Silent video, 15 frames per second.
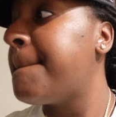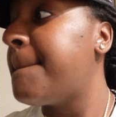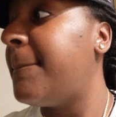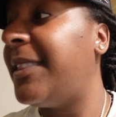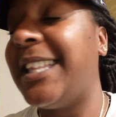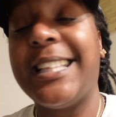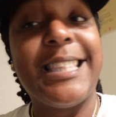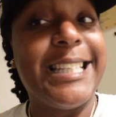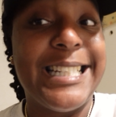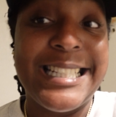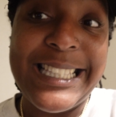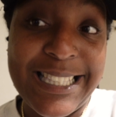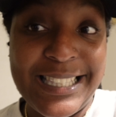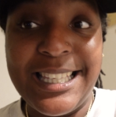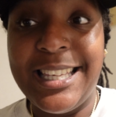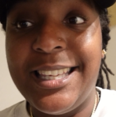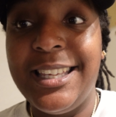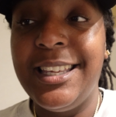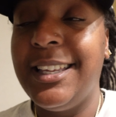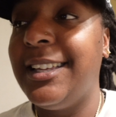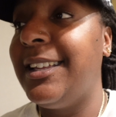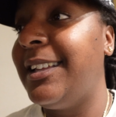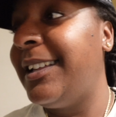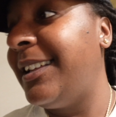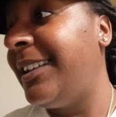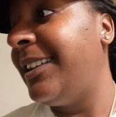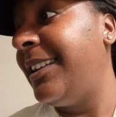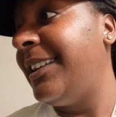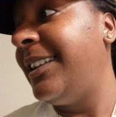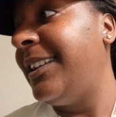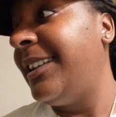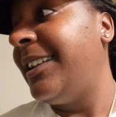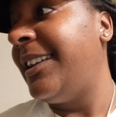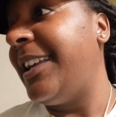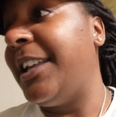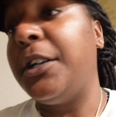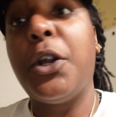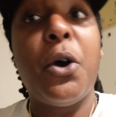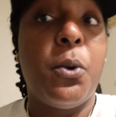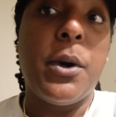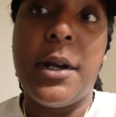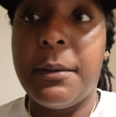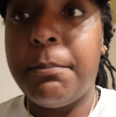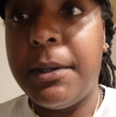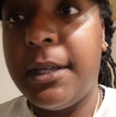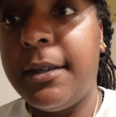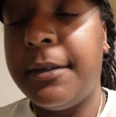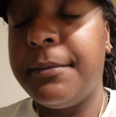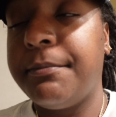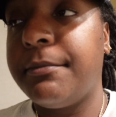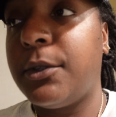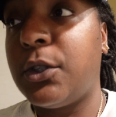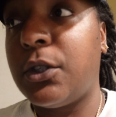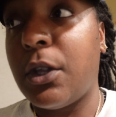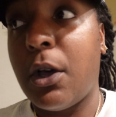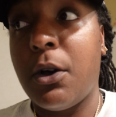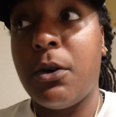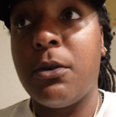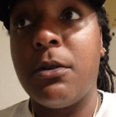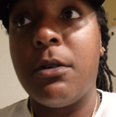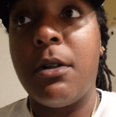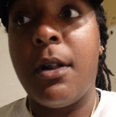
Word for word: nothing to see, and nowhere to be. So